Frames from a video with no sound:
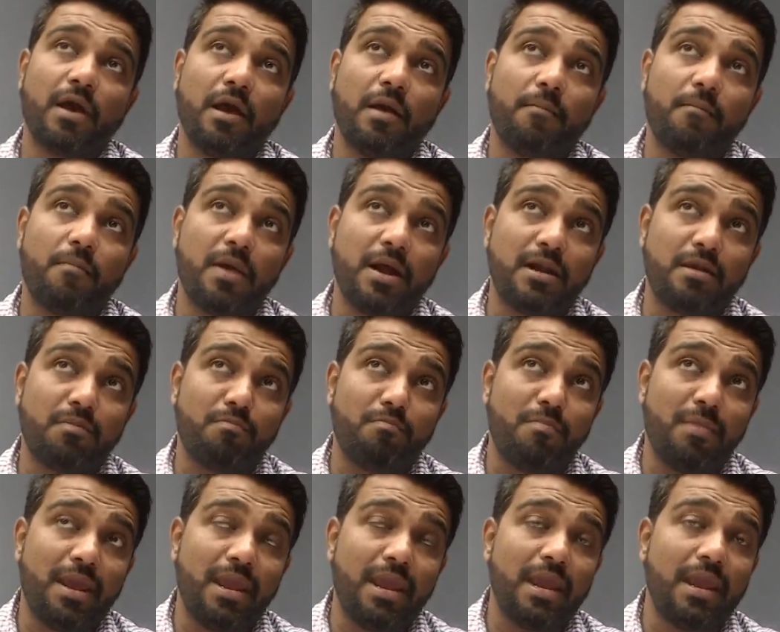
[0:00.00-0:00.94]
but
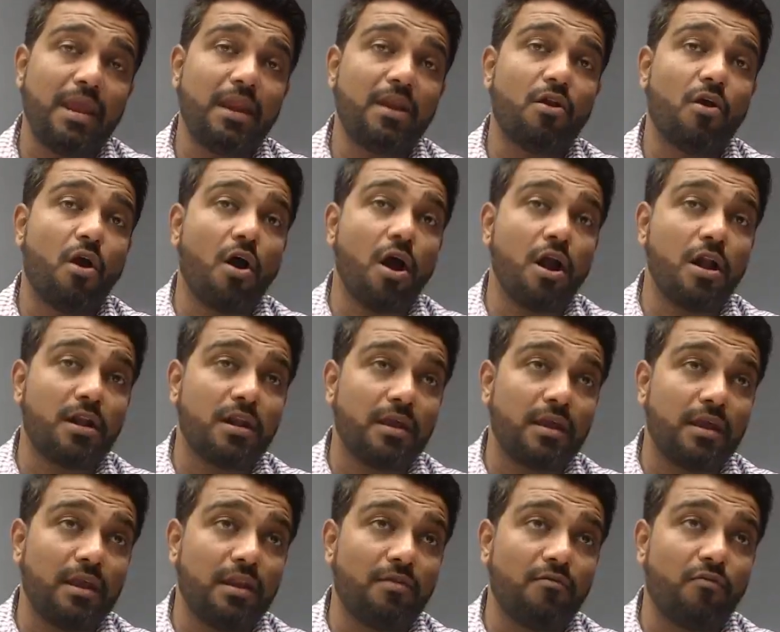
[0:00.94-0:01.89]
may not
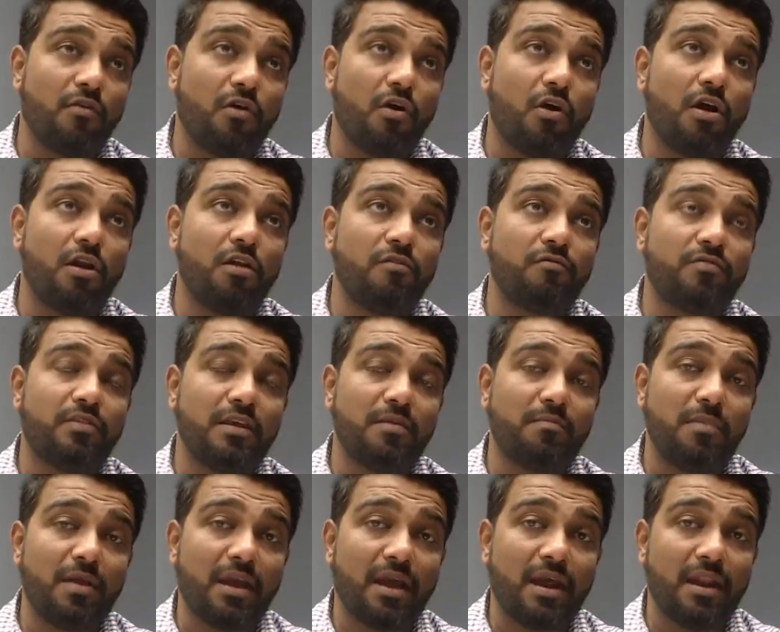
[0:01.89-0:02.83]
involve
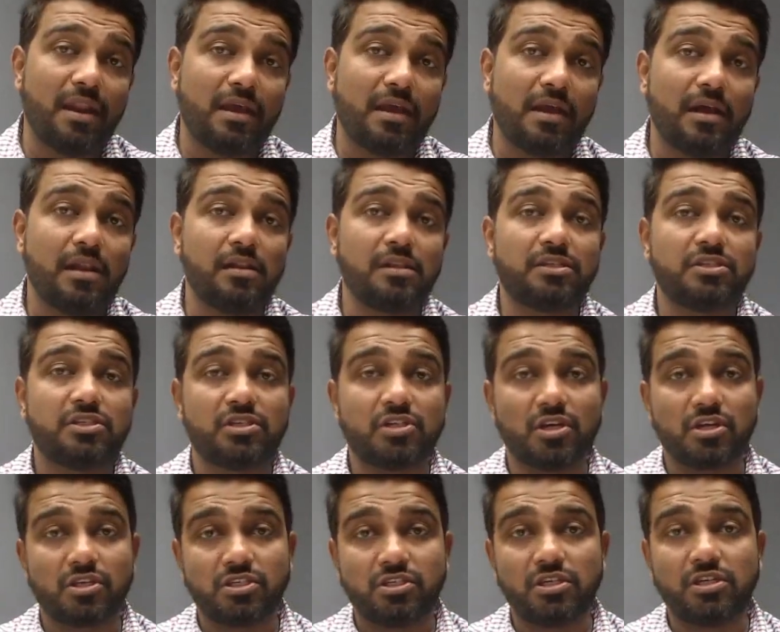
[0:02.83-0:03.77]
the mechanical
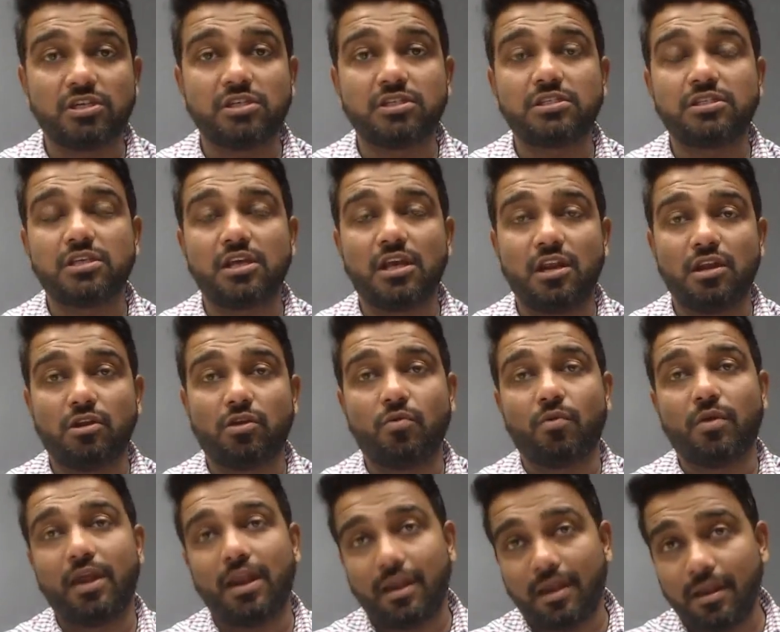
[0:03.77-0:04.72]
structures
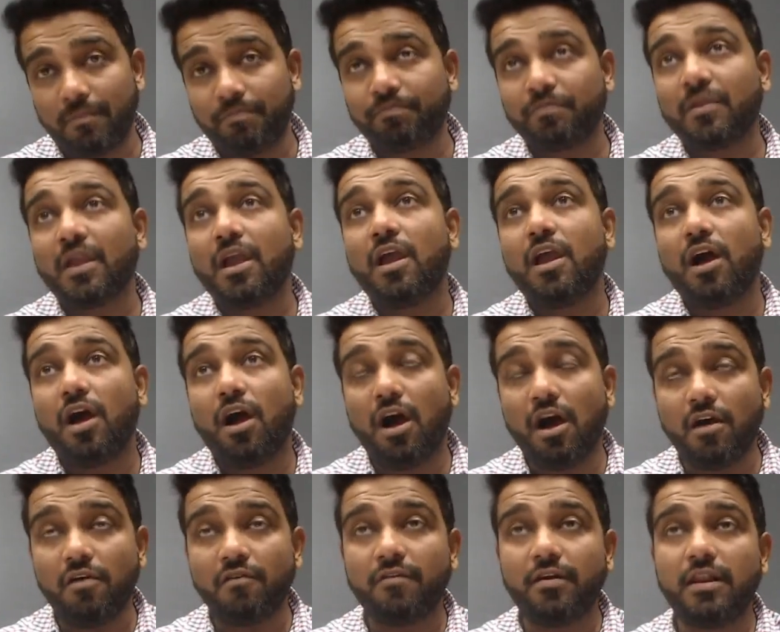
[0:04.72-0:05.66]
into it.
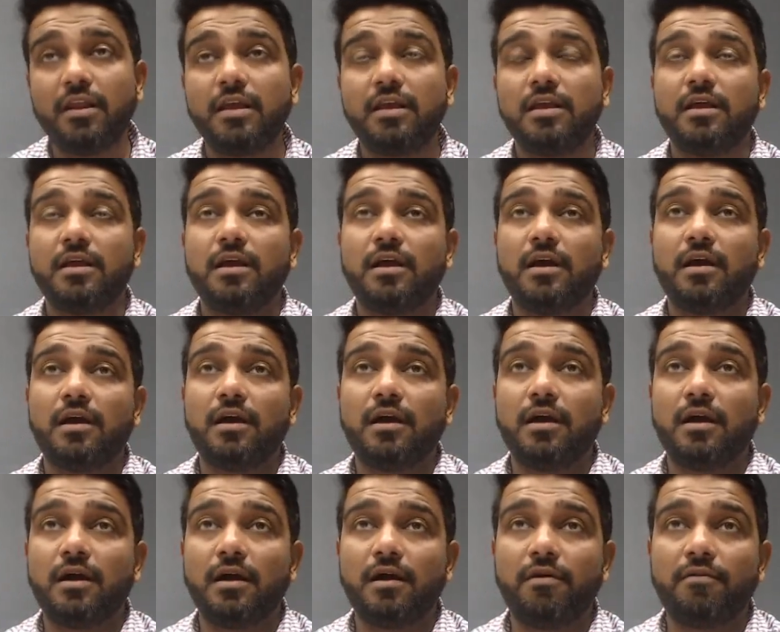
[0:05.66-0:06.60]
However,
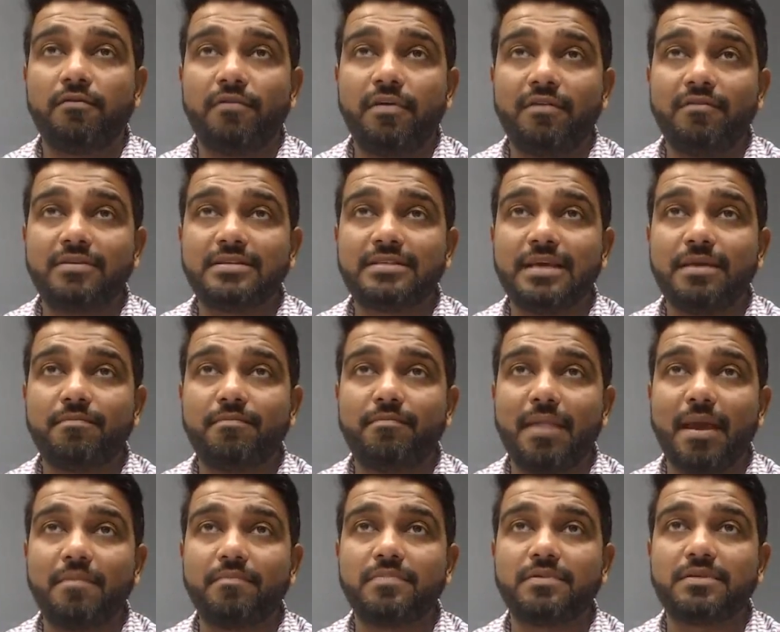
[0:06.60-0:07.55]
when we say
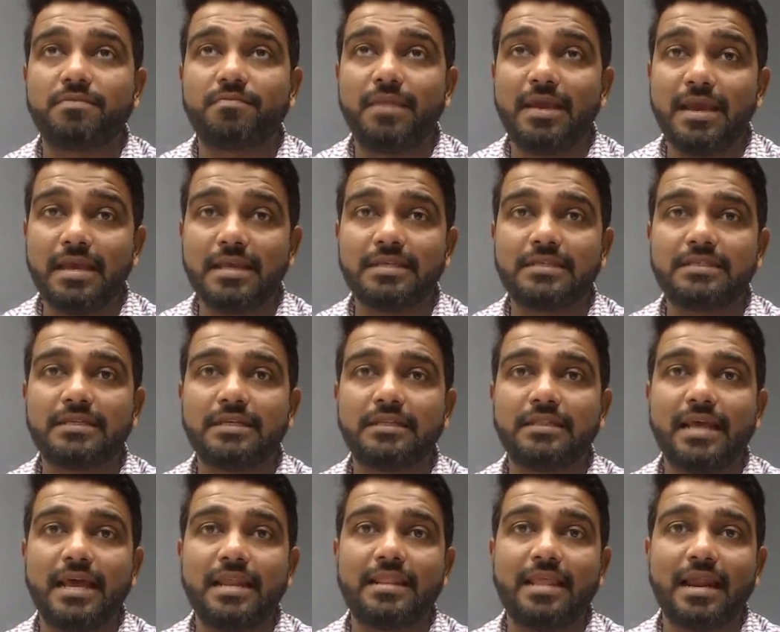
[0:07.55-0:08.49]
MEMS based,
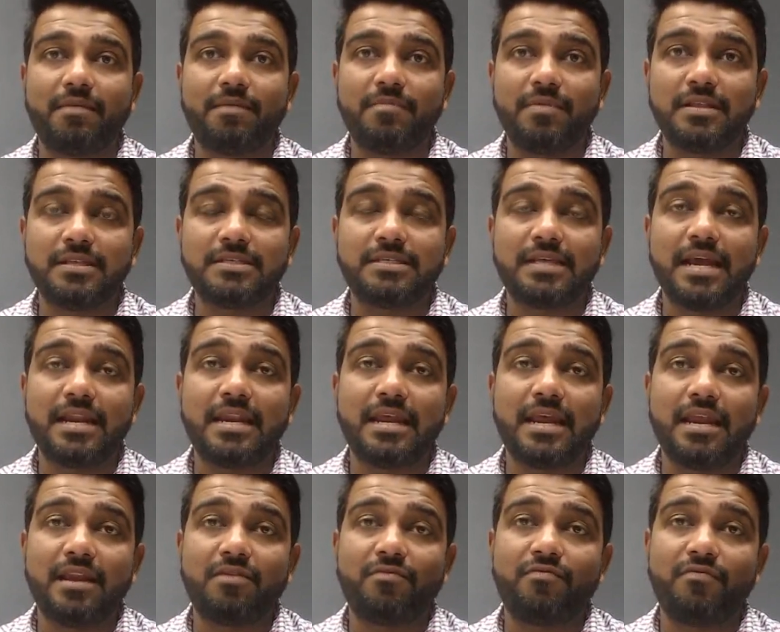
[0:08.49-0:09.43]
then that means that
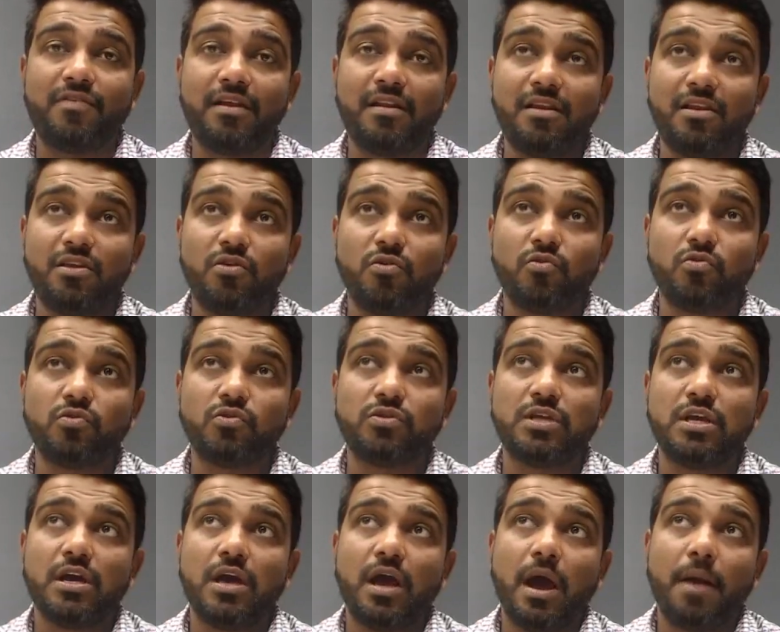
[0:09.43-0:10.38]
it will
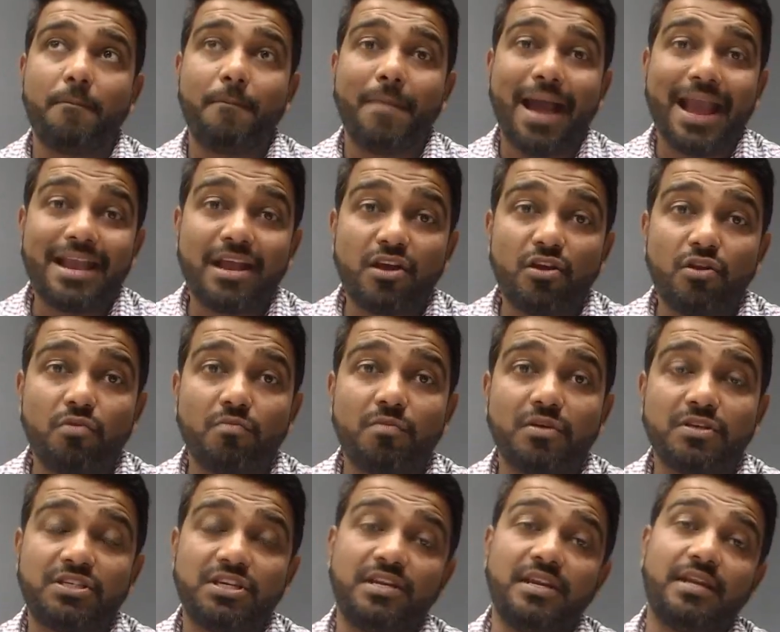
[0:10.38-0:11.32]
use a micro
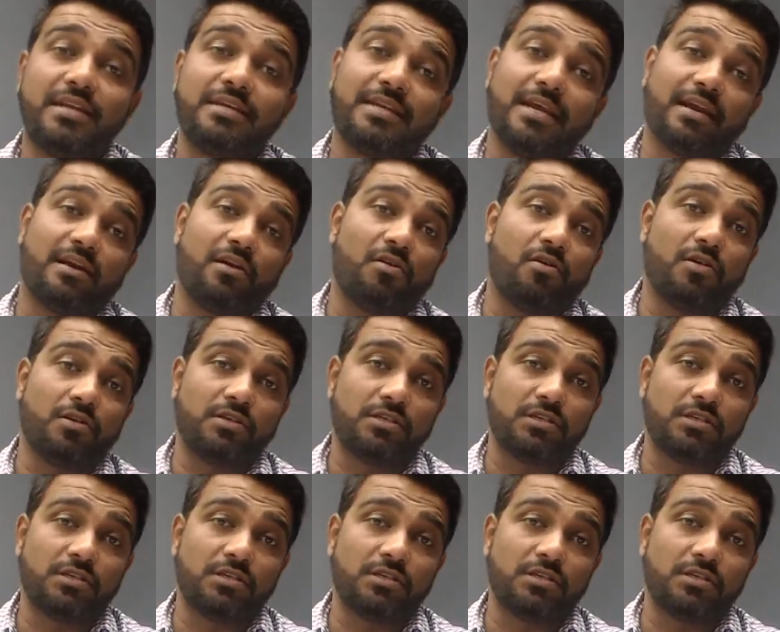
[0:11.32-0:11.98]
machining technology.